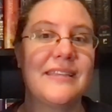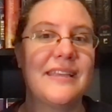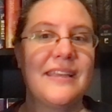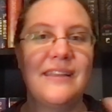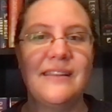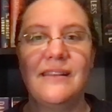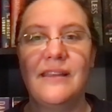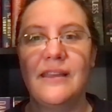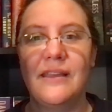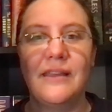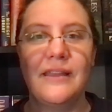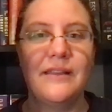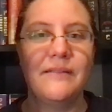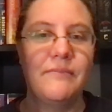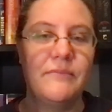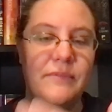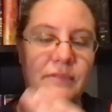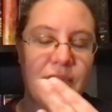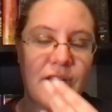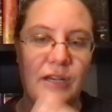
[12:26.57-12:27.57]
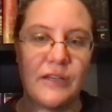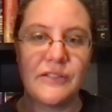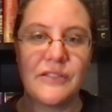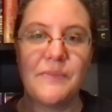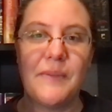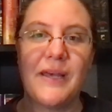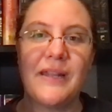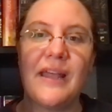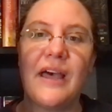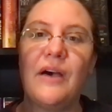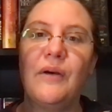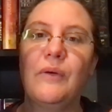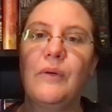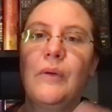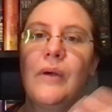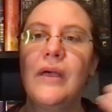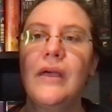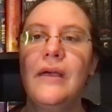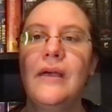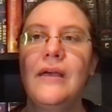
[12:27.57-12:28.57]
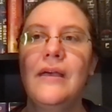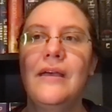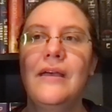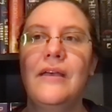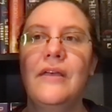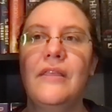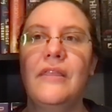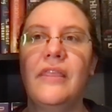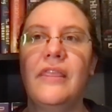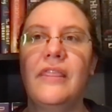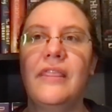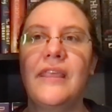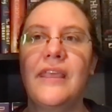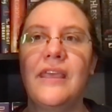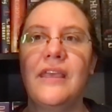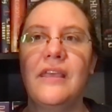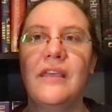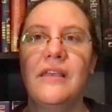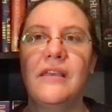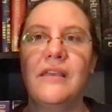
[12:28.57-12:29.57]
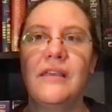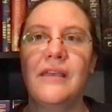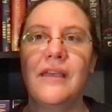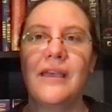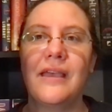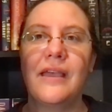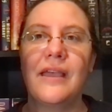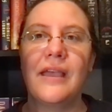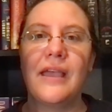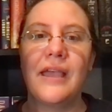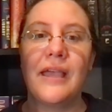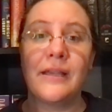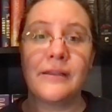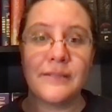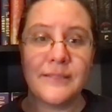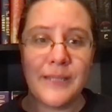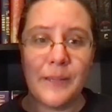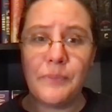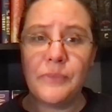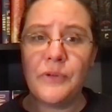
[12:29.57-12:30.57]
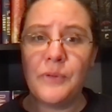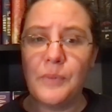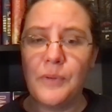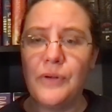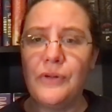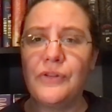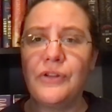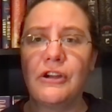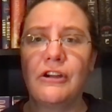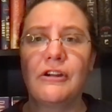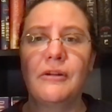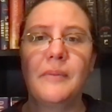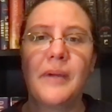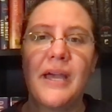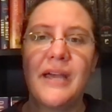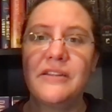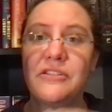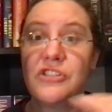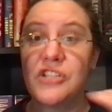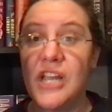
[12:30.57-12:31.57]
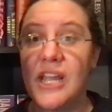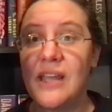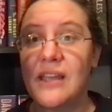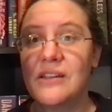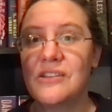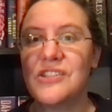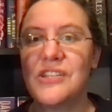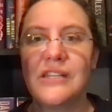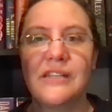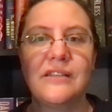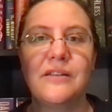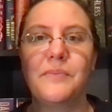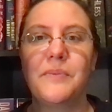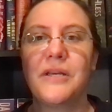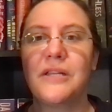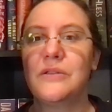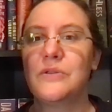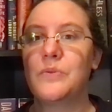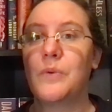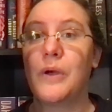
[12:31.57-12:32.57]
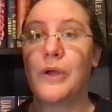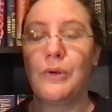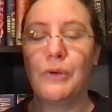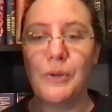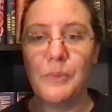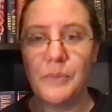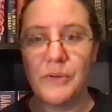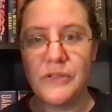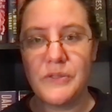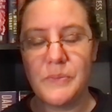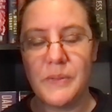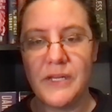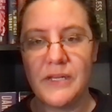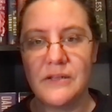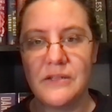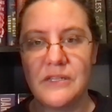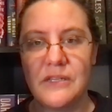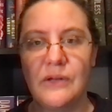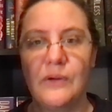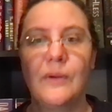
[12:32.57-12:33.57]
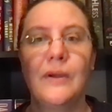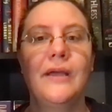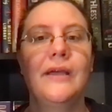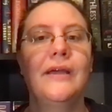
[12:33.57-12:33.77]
He he talks about how the acceptable term has changed and it depends what group you speak to.